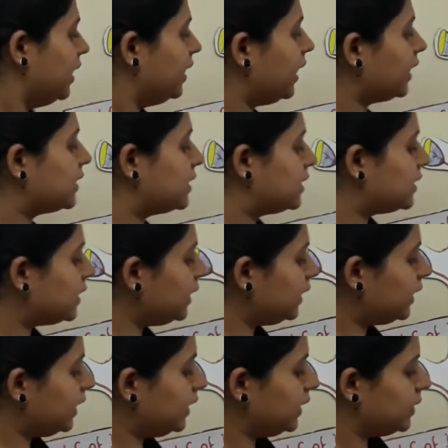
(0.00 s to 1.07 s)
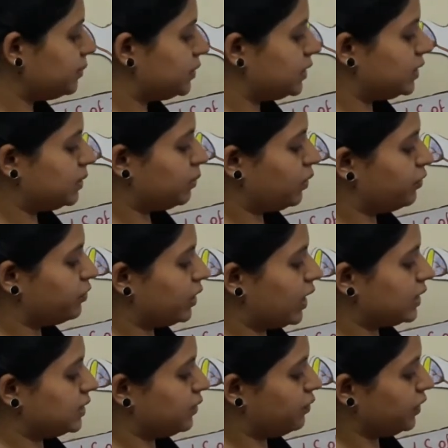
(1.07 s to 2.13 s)
Next, three kingdom system of
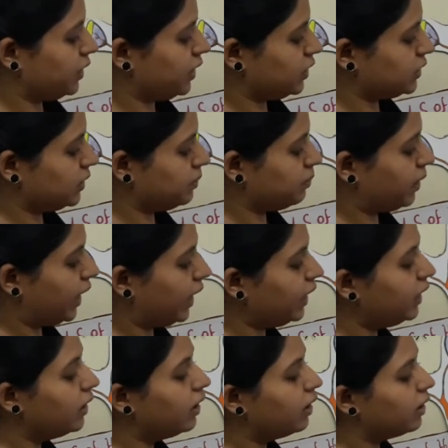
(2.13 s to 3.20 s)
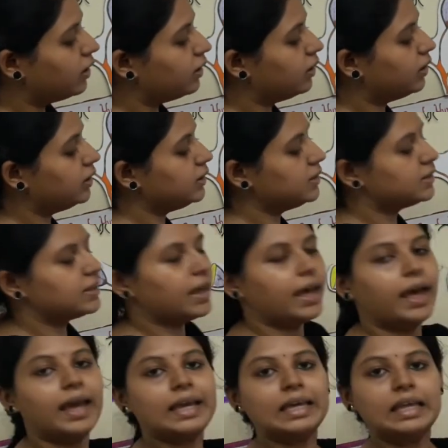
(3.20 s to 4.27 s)
classification by Ernst
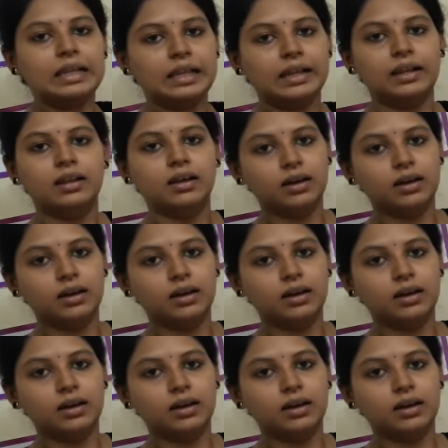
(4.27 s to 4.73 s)
Haeckel